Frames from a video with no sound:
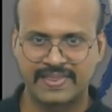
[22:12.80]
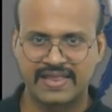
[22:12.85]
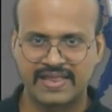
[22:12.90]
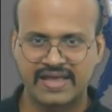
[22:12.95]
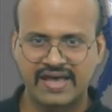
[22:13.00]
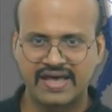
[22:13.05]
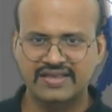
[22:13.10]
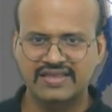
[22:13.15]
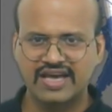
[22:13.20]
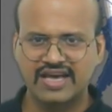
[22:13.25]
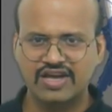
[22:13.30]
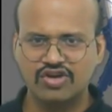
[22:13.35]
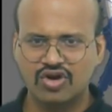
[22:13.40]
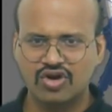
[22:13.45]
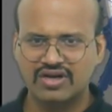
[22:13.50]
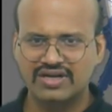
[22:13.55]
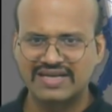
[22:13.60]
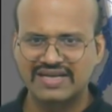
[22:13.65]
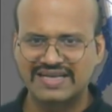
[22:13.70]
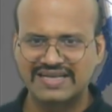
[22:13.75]
and they are
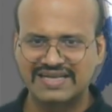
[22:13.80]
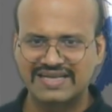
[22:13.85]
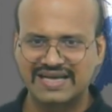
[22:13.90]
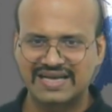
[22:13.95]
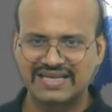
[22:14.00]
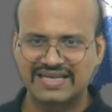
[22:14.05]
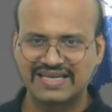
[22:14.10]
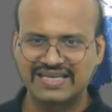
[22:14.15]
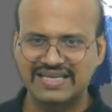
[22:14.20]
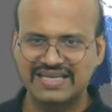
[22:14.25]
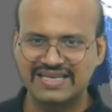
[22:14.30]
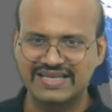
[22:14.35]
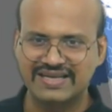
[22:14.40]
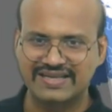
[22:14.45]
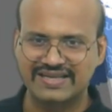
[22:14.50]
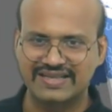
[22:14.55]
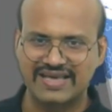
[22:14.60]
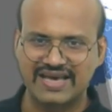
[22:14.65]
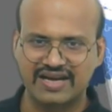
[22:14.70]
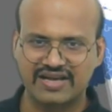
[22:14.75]
not linear,
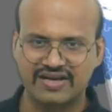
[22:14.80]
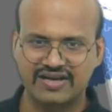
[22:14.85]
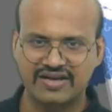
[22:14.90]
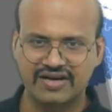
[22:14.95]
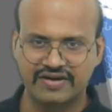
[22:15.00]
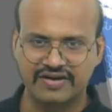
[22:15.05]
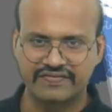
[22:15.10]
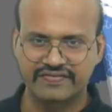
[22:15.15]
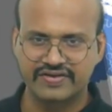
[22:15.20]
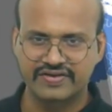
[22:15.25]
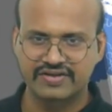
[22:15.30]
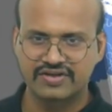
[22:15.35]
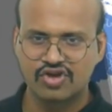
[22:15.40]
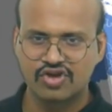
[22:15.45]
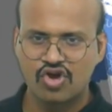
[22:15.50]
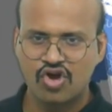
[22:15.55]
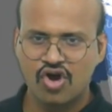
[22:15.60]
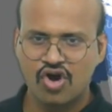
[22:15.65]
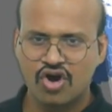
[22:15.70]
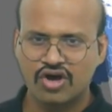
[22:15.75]
they are curved.
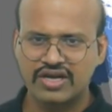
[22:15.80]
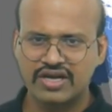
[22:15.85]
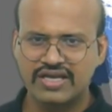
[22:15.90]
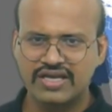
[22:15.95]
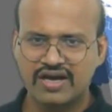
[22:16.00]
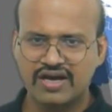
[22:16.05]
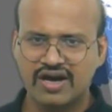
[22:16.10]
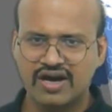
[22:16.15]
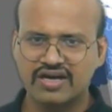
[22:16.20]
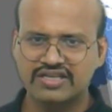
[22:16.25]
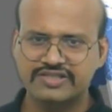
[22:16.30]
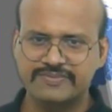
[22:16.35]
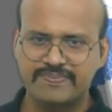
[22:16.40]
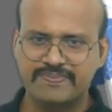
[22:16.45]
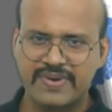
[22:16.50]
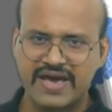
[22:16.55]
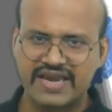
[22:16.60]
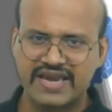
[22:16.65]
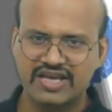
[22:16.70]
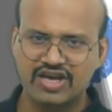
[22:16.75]
Only a
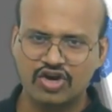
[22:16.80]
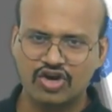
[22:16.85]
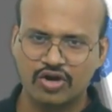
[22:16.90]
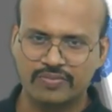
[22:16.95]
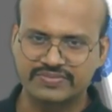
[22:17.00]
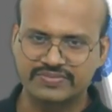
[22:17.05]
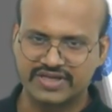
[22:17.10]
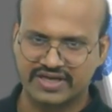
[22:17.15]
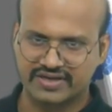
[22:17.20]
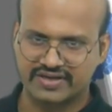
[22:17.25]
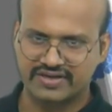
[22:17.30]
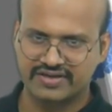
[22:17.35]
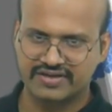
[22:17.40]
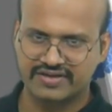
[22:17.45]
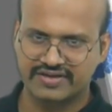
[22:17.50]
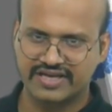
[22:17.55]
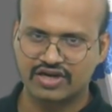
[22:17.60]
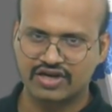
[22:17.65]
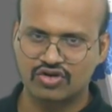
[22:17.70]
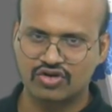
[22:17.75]
spherical object
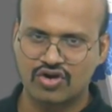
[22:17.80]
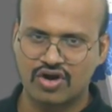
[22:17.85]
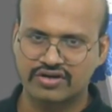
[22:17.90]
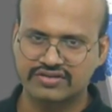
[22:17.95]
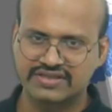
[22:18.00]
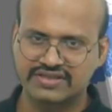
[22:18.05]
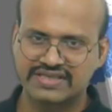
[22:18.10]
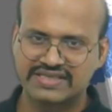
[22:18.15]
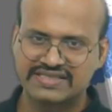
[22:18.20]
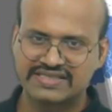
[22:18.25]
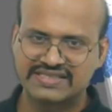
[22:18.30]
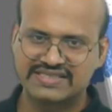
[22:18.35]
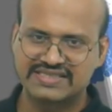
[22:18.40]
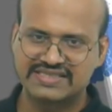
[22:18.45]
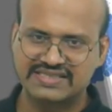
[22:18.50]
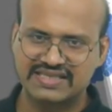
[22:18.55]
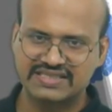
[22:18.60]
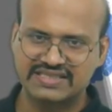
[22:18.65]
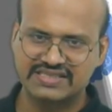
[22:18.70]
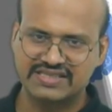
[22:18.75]
can cause
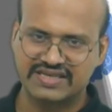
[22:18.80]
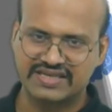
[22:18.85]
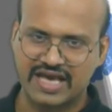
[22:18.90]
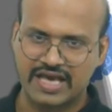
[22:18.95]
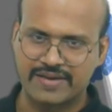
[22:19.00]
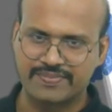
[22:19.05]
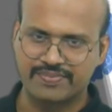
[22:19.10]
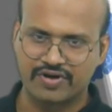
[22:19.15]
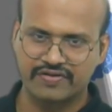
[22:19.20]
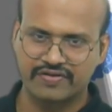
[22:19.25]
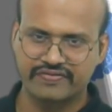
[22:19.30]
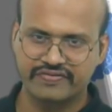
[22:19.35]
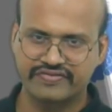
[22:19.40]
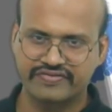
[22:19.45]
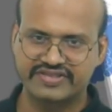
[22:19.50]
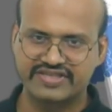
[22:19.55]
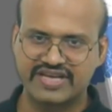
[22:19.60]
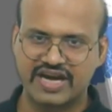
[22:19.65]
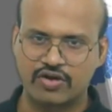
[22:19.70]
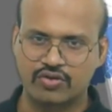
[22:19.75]
such type of
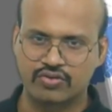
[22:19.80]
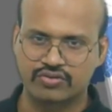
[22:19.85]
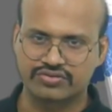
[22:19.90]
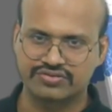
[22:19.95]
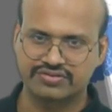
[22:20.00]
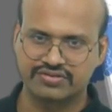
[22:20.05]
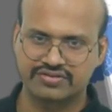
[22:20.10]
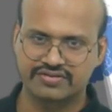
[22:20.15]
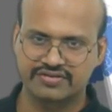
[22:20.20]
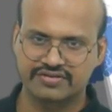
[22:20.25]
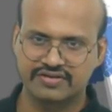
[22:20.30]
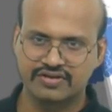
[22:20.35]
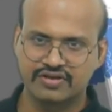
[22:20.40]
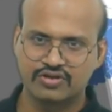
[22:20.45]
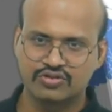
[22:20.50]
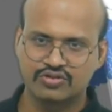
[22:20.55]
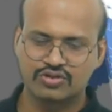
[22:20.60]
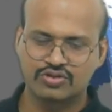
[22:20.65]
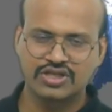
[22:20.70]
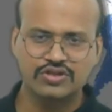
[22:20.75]
shadows.
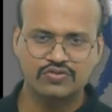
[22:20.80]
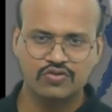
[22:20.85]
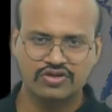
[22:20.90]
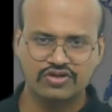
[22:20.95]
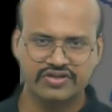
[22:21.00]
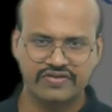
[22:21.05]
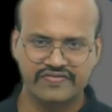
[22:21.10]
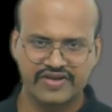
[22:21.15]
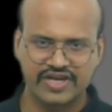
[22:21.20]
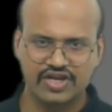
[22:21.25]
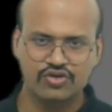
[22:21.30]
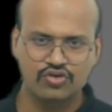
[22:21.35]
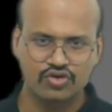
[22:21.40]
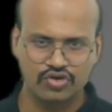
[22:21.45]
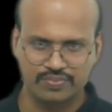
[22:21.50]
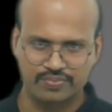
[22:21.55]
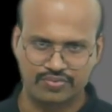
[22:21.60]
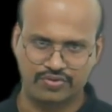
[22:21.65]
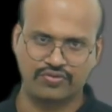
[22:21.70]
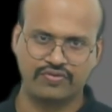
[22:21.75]
So this was a very
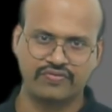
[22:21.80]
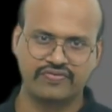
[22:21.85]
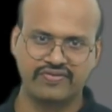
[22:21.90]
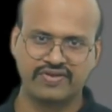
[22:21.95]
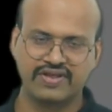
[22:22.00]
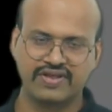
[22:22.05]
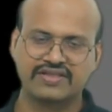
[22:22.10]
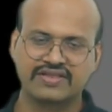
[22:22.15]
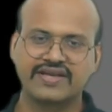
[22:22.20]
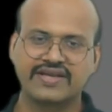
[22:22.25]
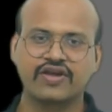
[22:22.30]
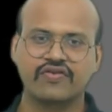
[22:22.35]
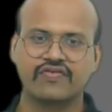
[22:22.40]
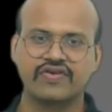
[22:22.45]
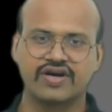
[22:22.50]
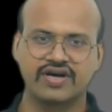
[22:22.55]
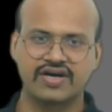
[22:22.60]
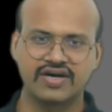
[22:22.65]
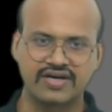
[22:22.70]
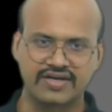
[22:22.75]
good proof that
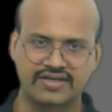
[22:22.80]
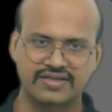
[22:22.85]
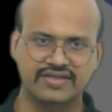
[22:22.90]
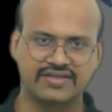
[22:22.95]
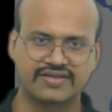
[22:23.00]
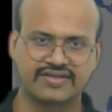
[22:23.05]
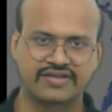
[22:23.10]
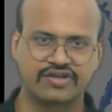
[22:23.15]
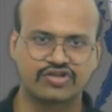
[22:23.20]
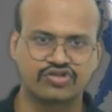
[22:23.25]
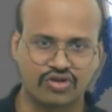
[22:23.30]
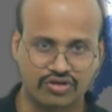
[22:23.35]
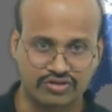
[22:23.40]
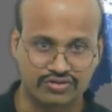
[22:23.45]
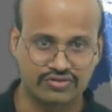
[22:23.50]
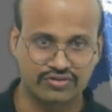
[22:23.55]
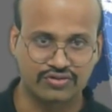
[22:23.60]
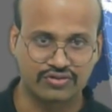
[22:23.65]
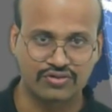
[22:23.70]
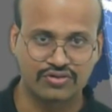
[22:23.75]
our earth is
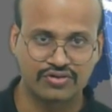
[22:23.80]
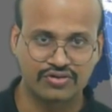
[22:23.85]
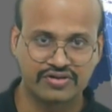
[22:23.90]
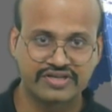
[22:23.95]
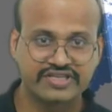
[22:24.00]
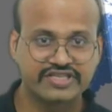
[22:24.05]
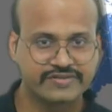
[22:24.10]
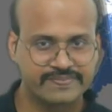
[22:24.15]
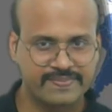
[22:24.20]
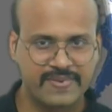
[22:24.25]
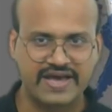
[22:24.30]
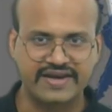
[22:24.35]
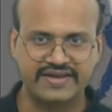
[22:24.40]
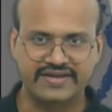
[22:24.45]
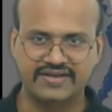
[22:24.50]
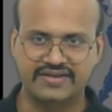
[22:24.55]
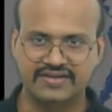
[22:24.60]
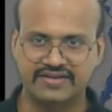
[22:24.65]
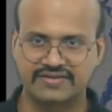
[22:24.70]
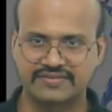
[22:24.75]
also spherical.